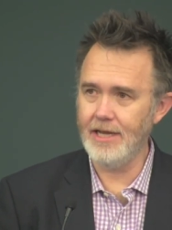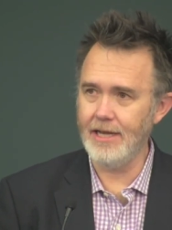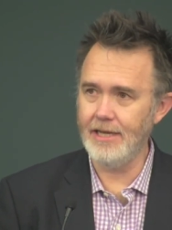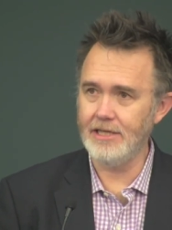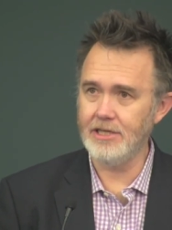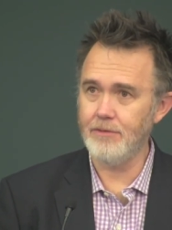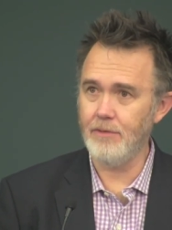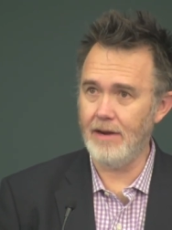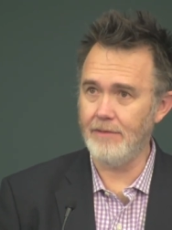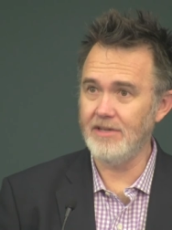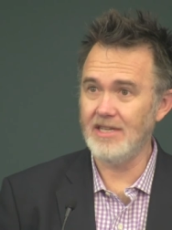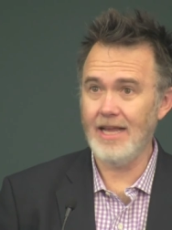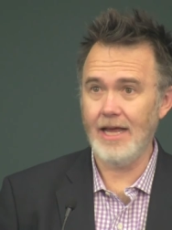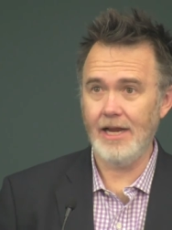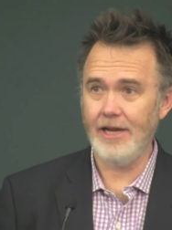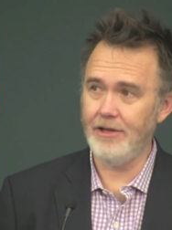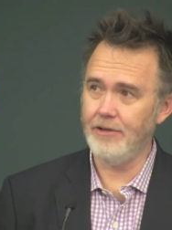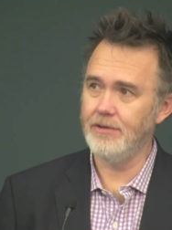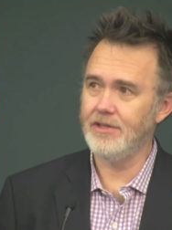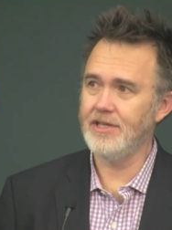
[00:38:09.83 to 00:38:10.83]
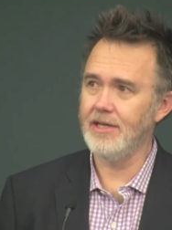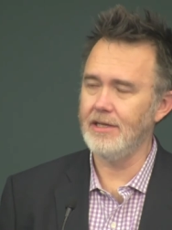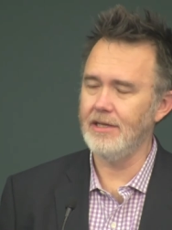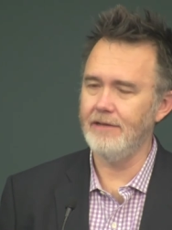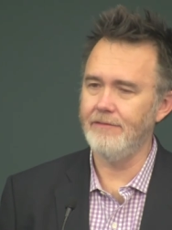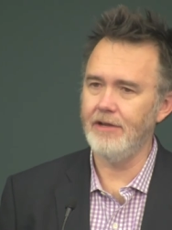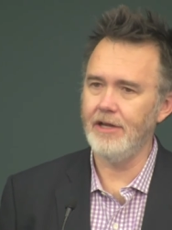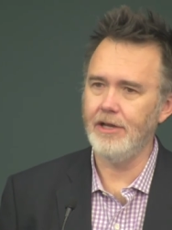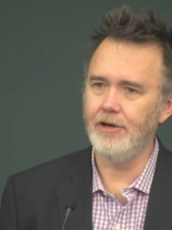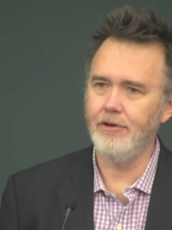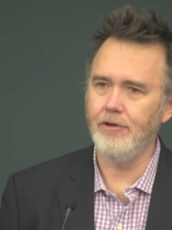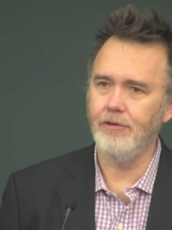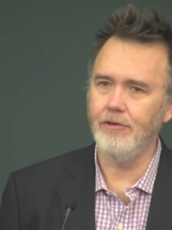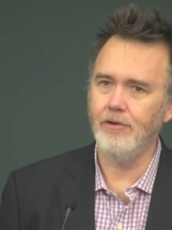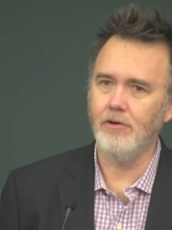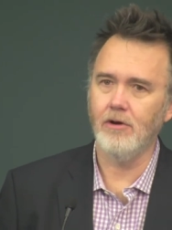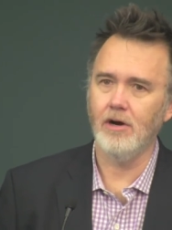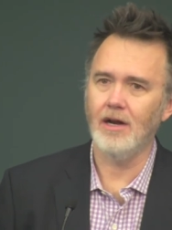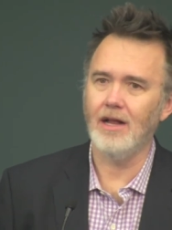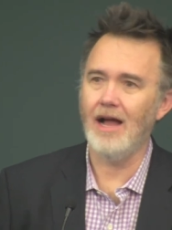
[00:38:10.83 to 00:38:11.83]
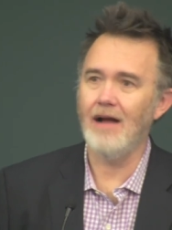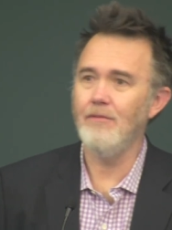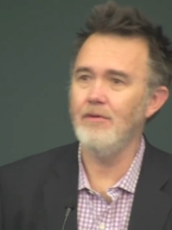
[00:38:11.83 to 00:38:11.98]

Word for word: days when I was getting used to living in New York,